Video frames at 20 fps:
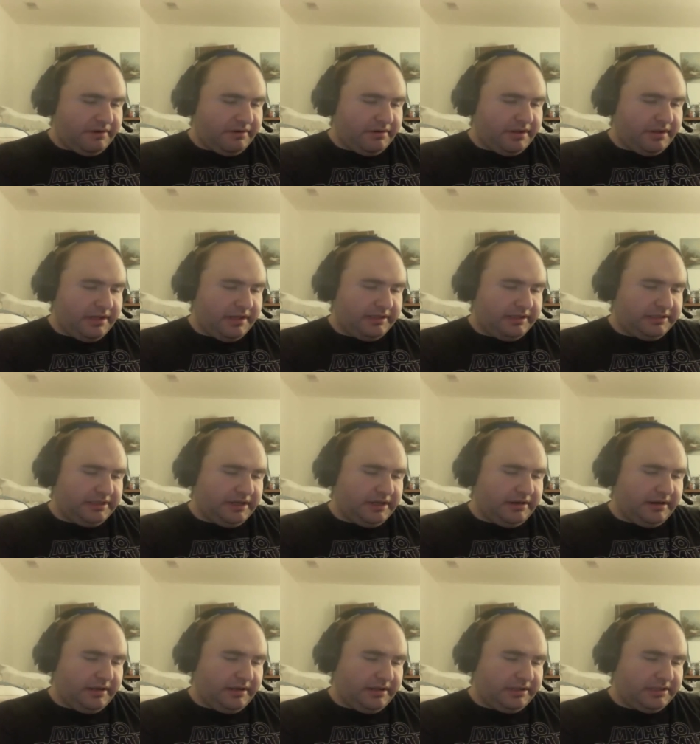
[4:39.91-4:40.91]
Very
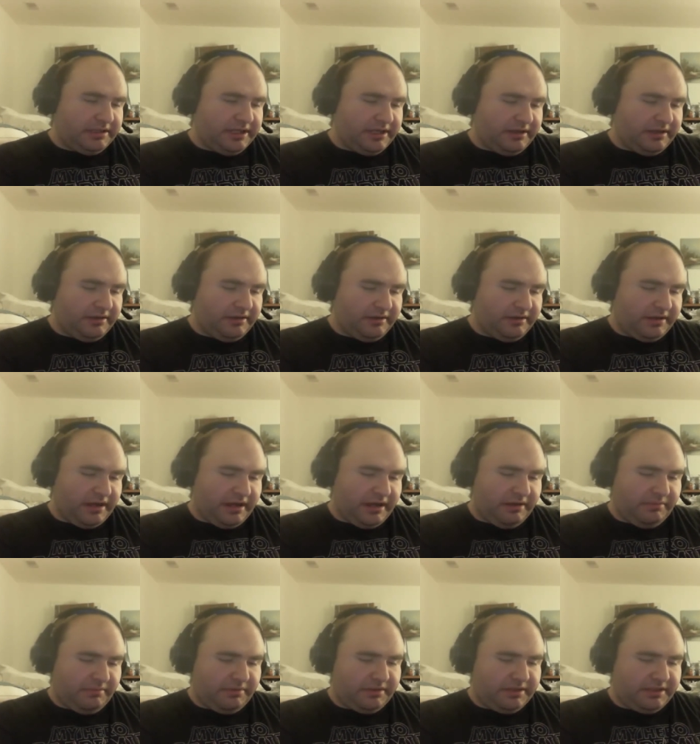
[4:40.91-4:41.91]
nice. Alright, let's take a
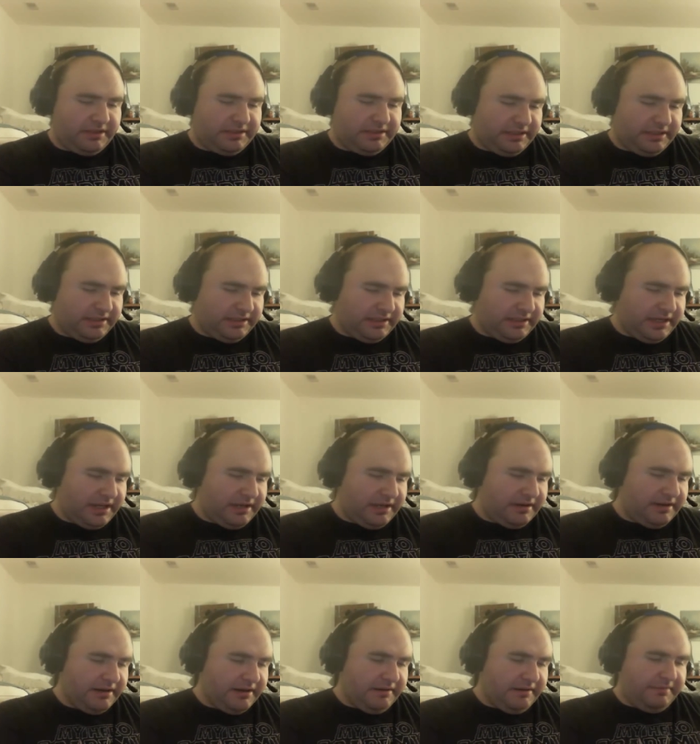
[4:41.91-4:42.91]
look at what this is.
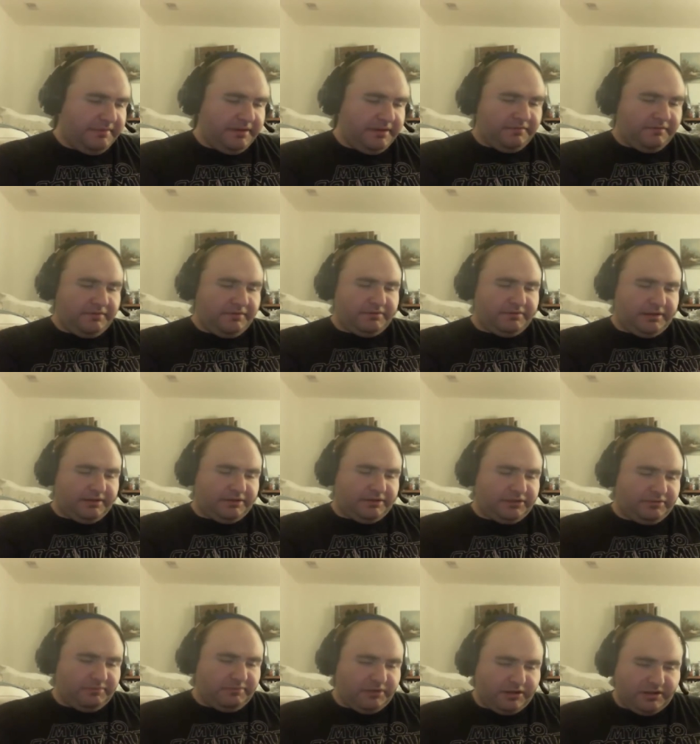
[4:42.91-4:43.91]
Again, feels
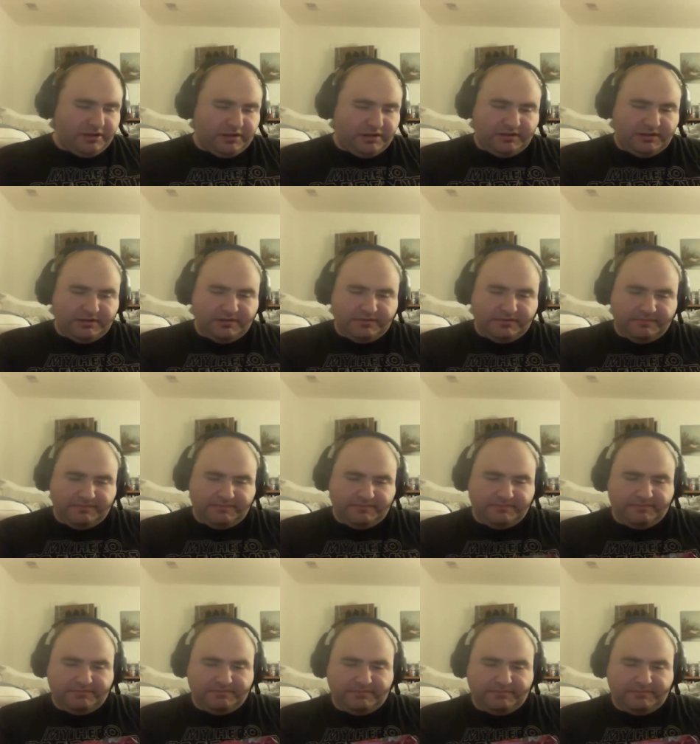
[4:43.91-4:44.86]
rather small.